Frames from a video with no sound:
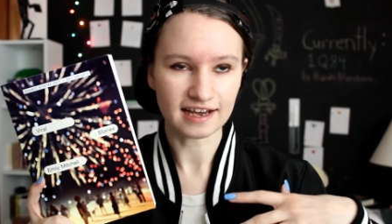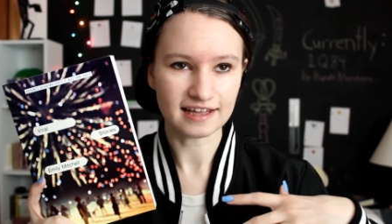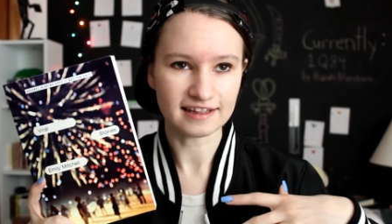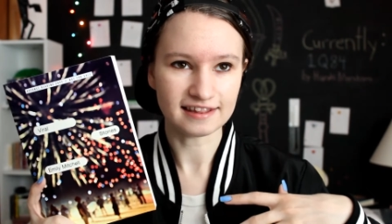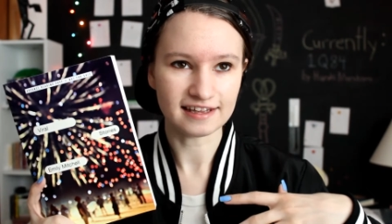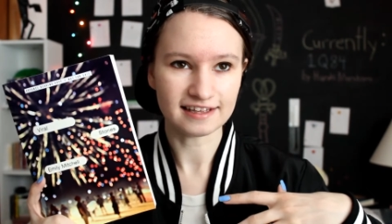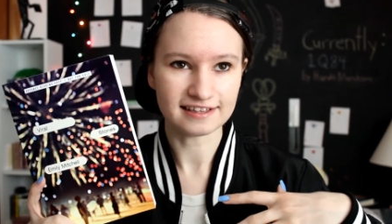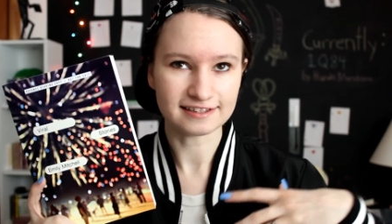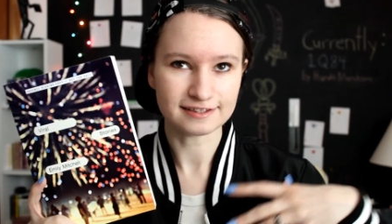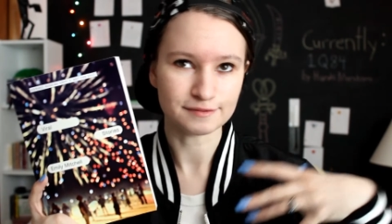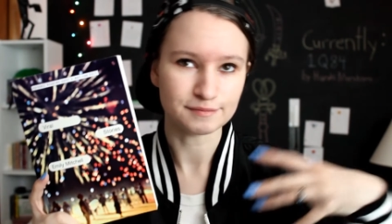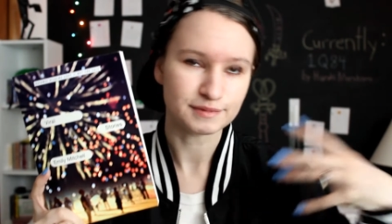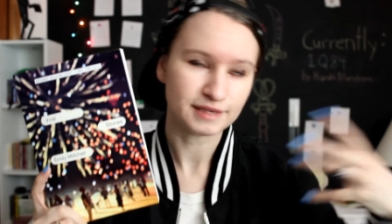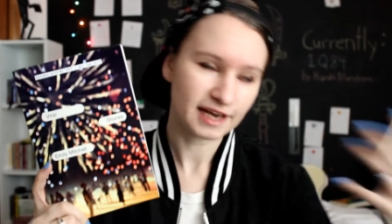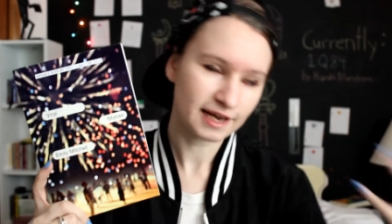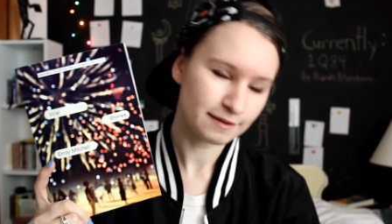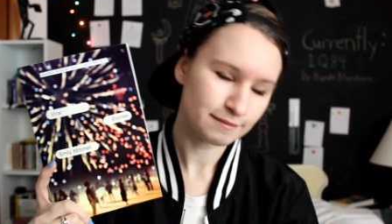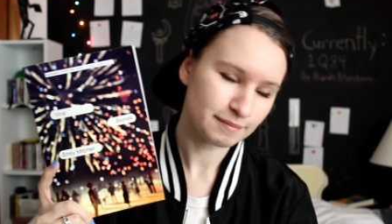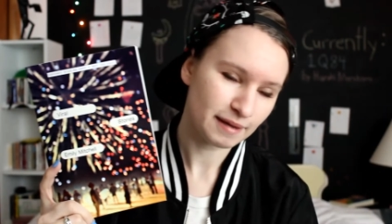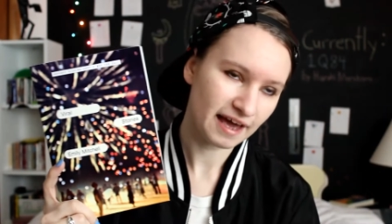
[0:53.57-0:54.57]
And then some
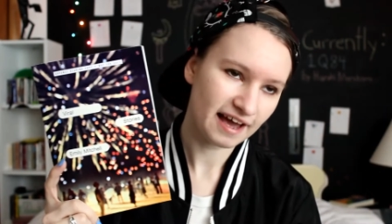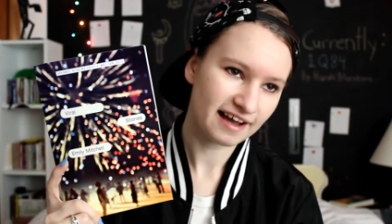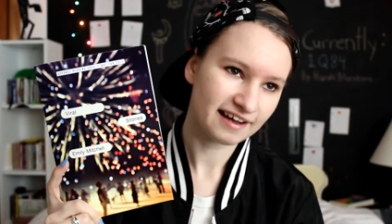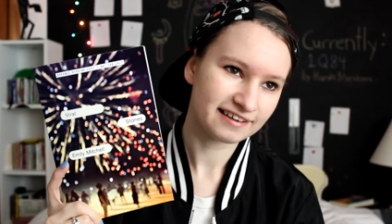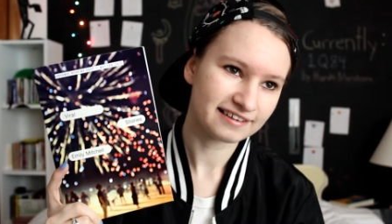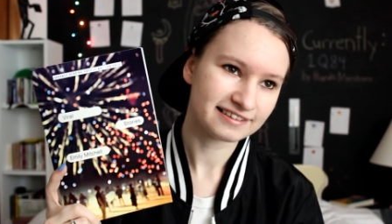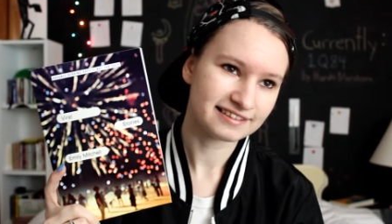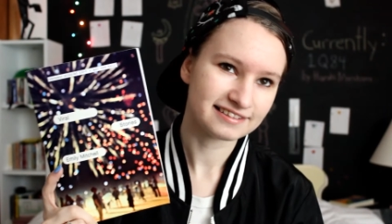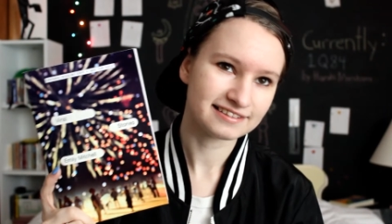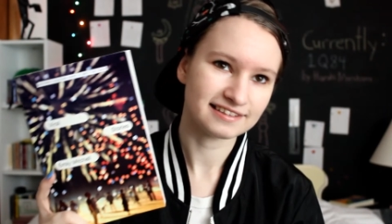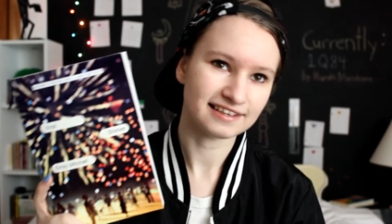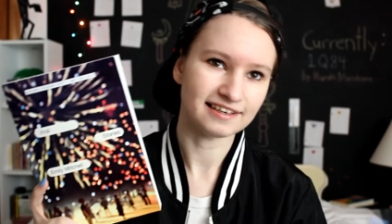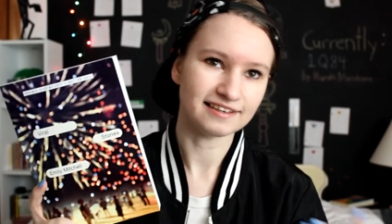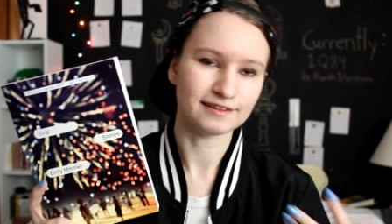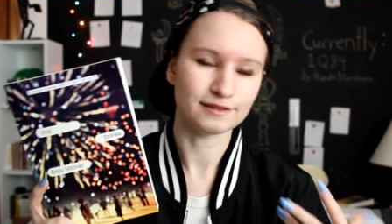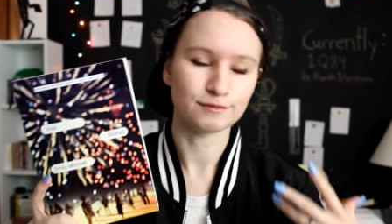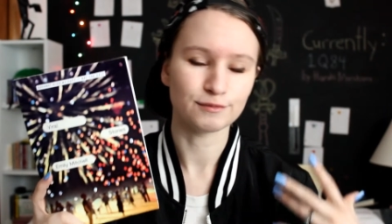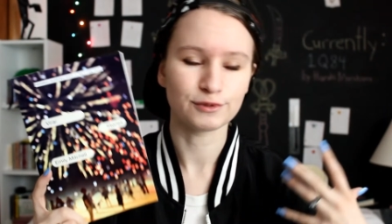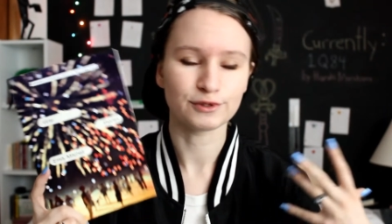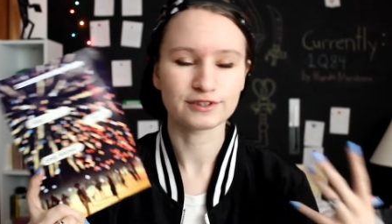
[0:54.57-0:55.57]
time passed,
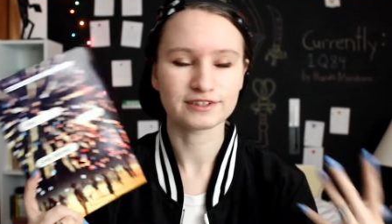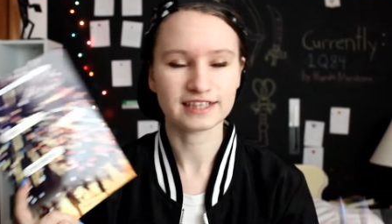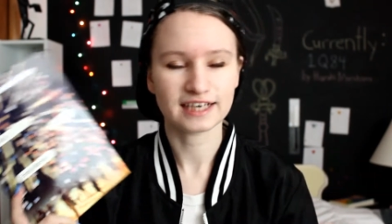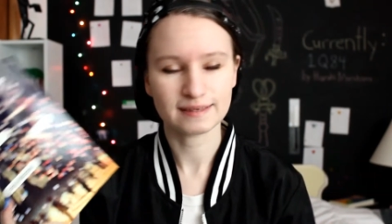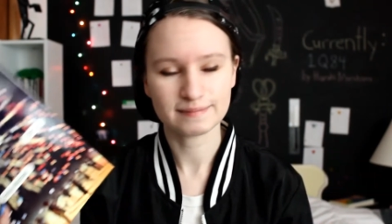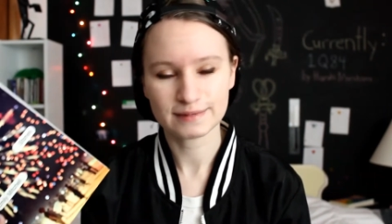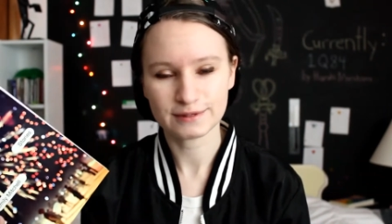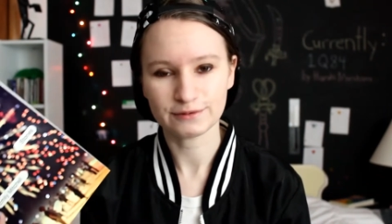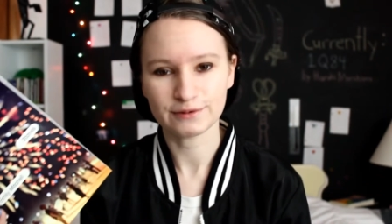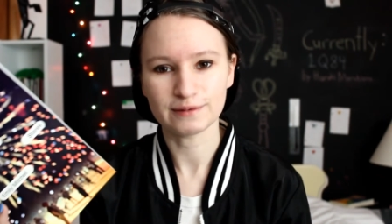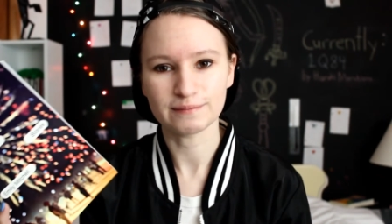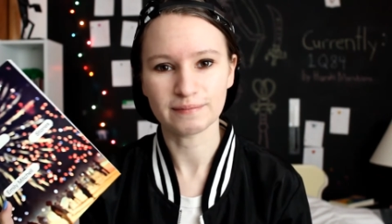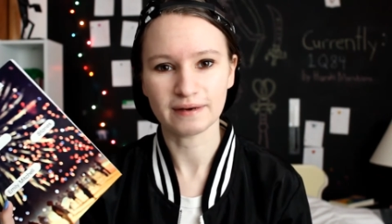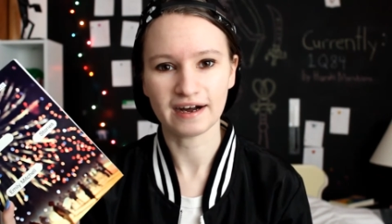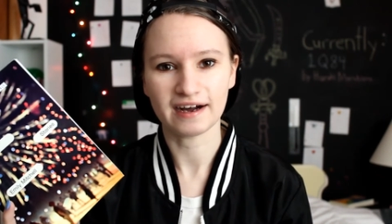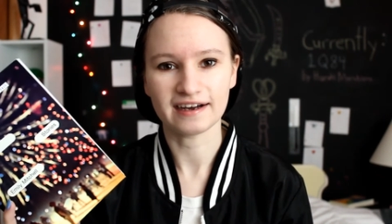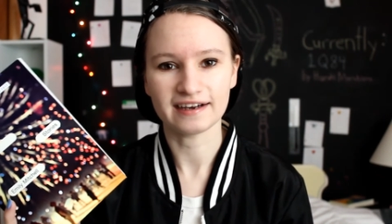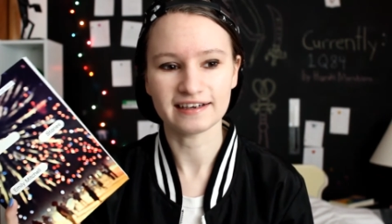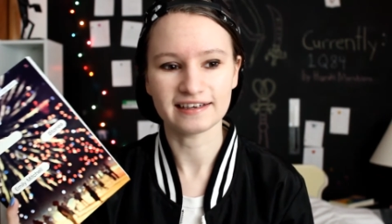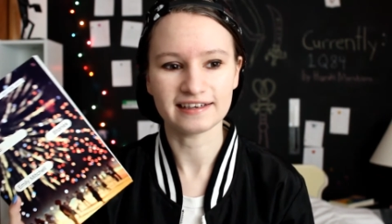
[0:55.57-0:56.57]
and the more time that went
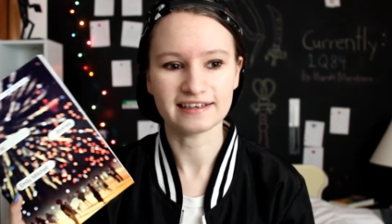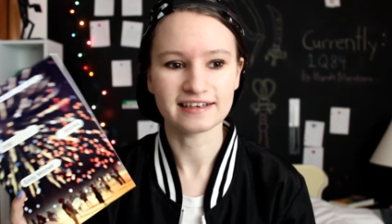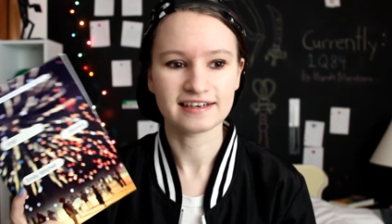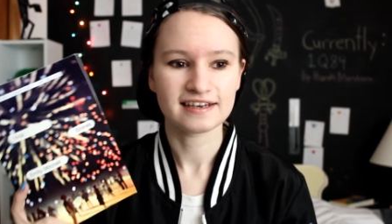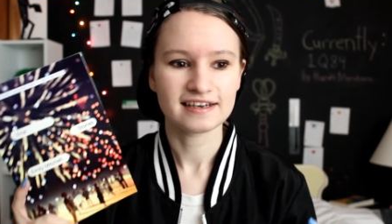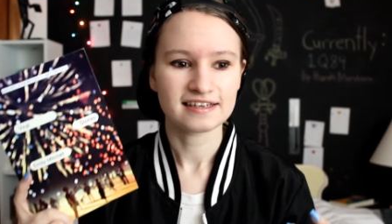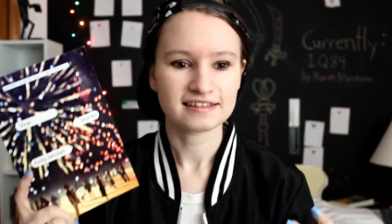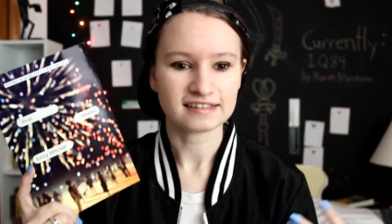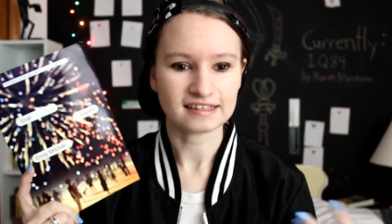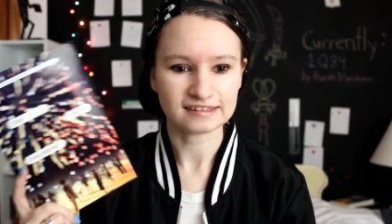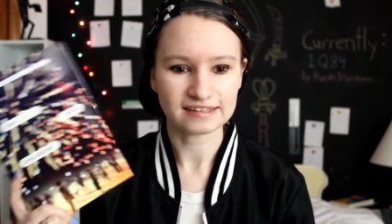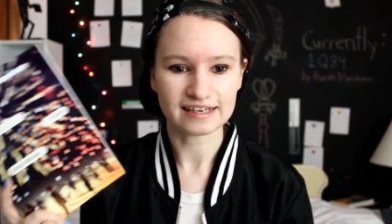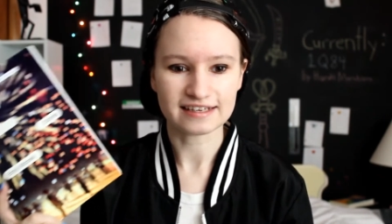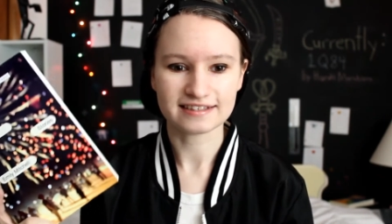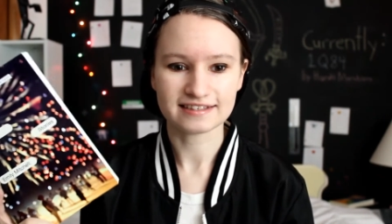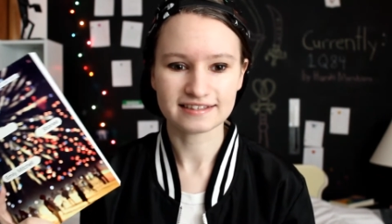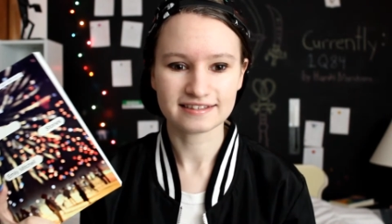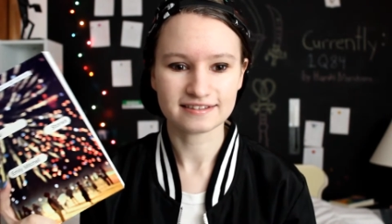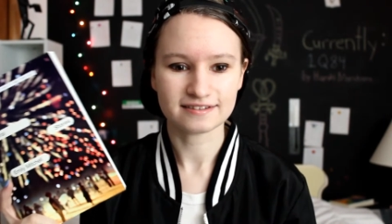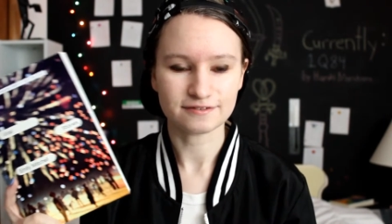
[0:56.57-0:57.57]
by, the
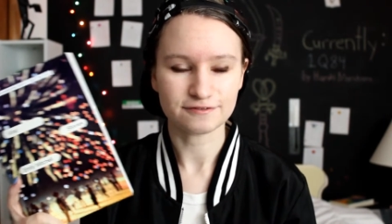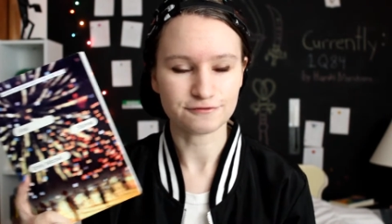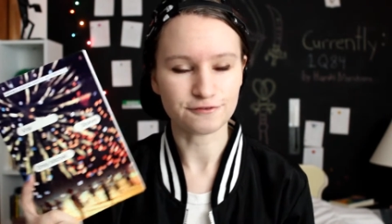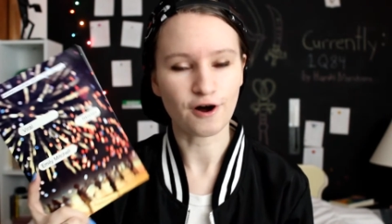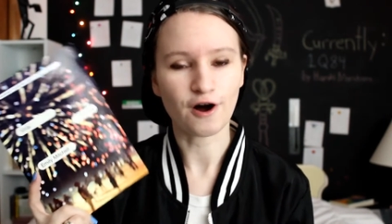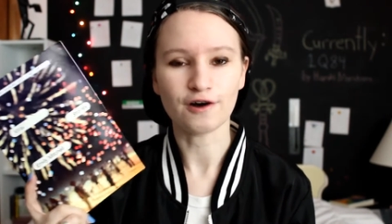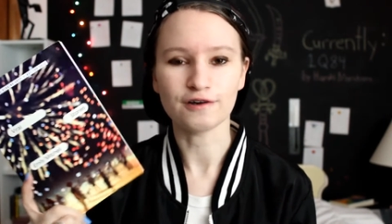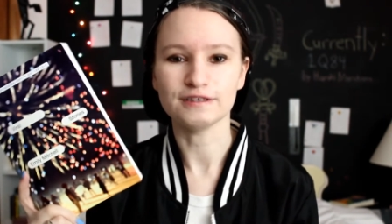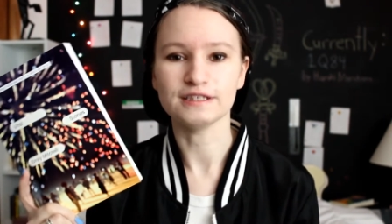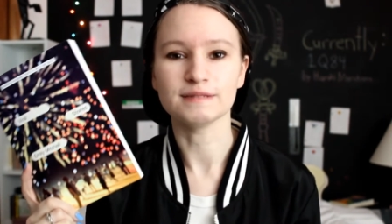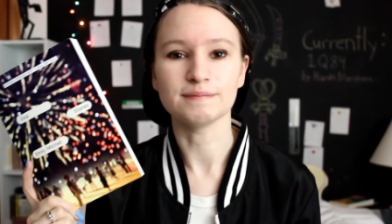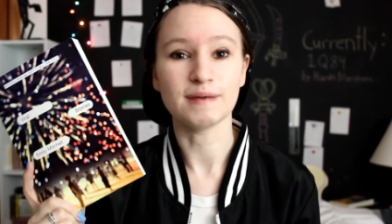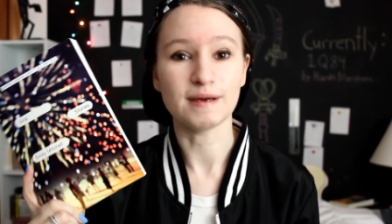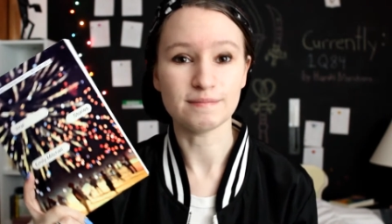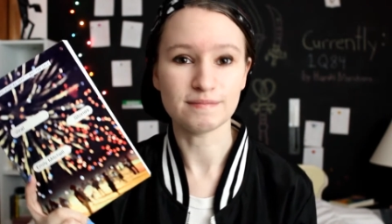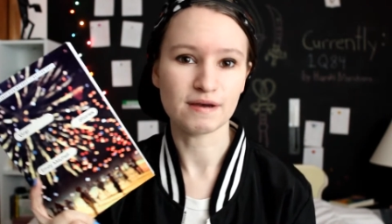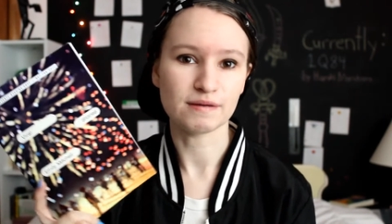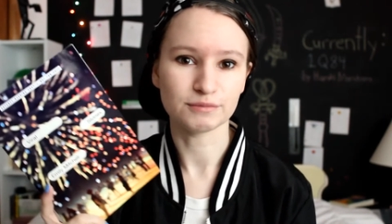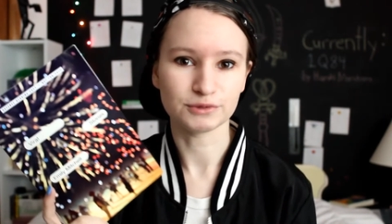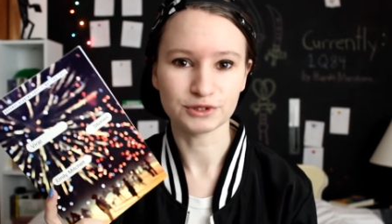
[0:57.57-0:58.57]
less fond my
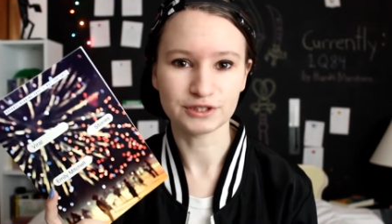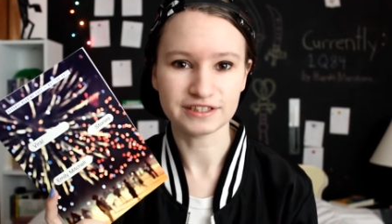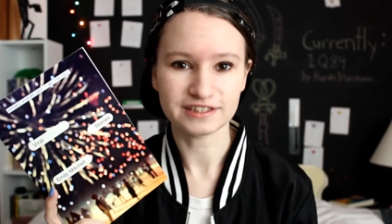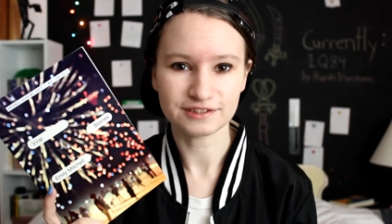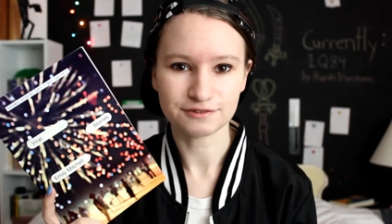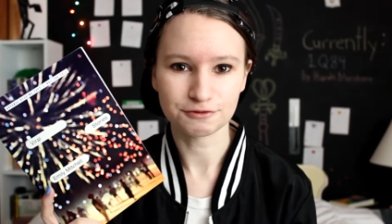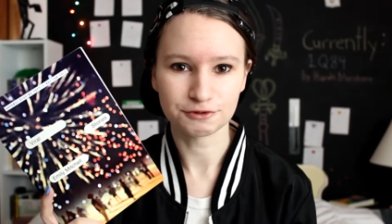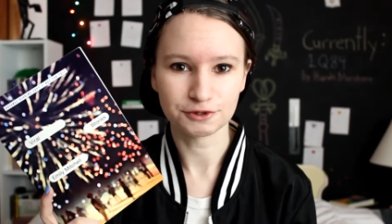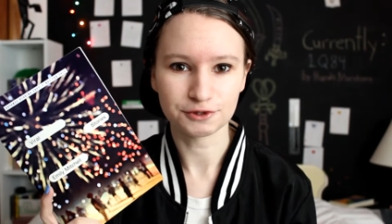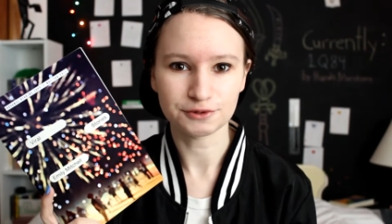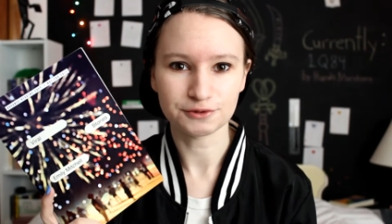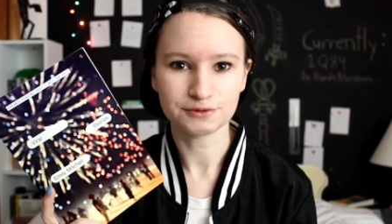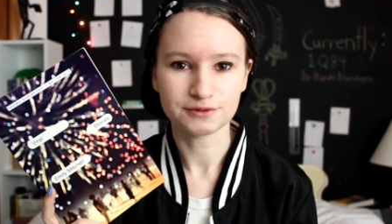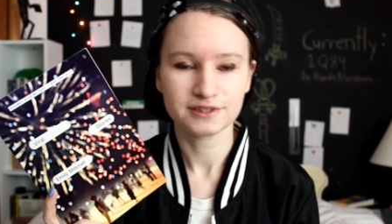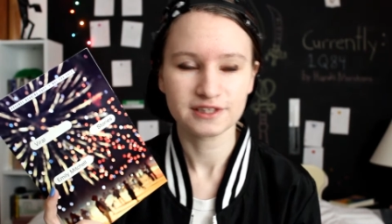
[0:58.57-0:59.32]
memories grew.